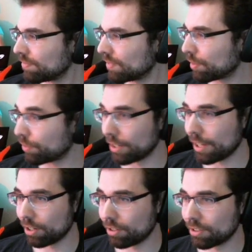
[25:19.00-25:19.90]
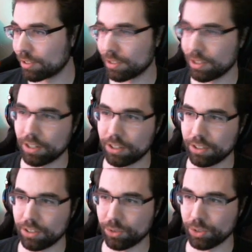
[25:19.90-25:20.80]
For now,
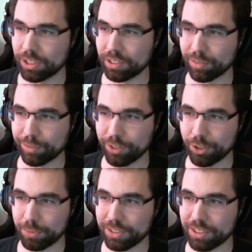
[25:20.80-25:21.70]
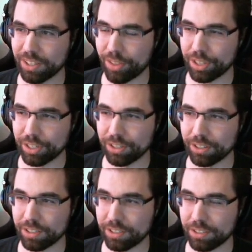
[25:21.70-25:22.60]
our only confirmed
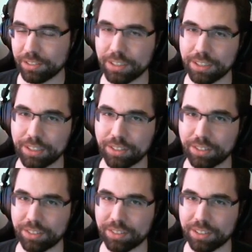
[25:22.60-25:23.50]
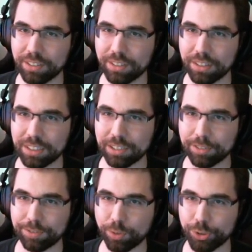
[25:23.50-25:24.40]
theater is the
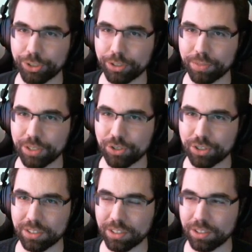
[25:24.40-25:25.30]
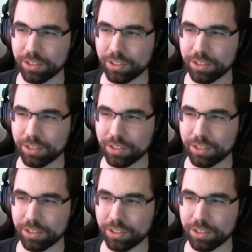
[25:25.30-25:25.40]
Fulda region,